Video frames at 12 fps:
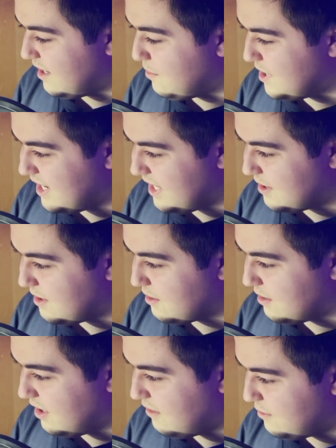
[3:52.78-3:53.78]
imitate their
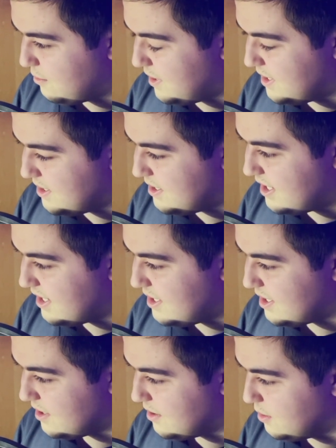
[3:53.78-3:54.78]
loved ones
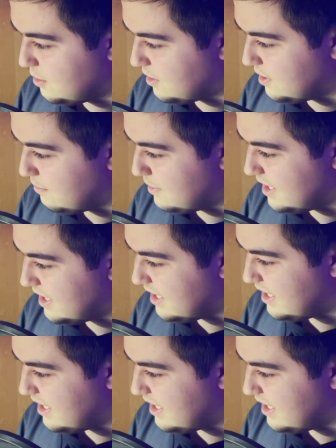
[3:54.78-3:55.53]
to lure them in and